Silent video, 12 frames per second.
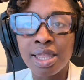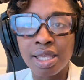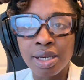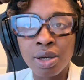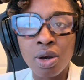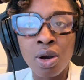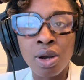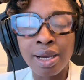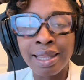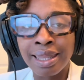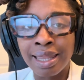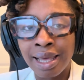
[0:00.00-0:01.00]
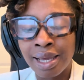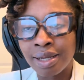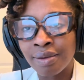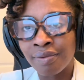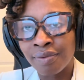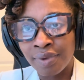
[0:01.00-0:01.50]
There are a lot
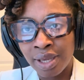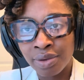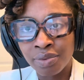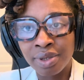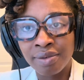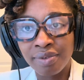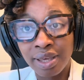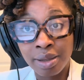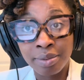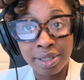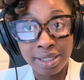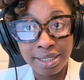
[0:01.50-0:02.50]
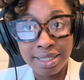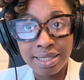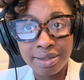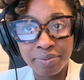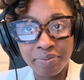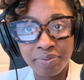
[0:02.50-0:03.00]
of veteran families